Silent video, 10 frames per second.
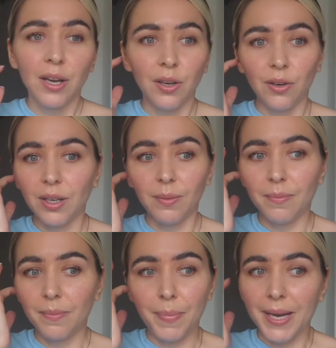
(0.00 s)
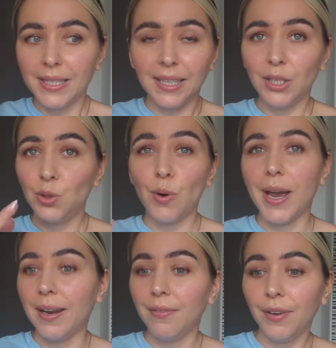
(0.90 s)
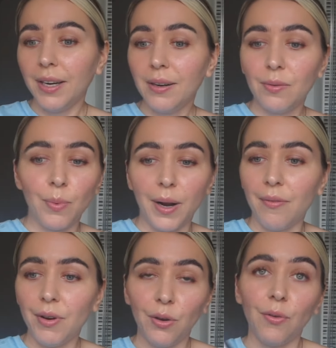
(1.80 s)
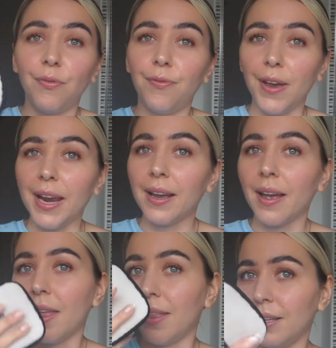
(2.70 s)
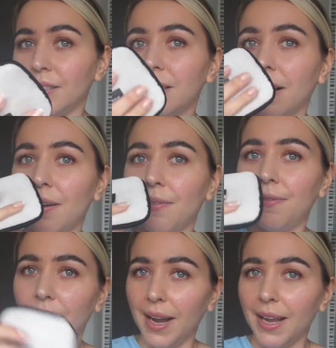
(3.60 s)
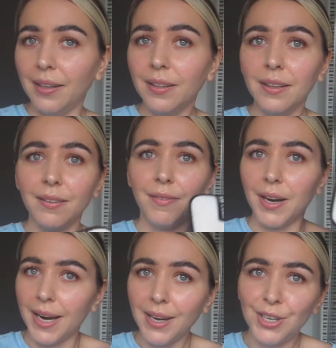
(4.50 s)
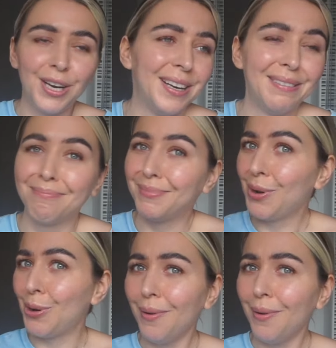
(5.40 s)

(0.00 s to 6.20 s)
you can basically do anything, whatever you think this is gonna fit in the niche. Go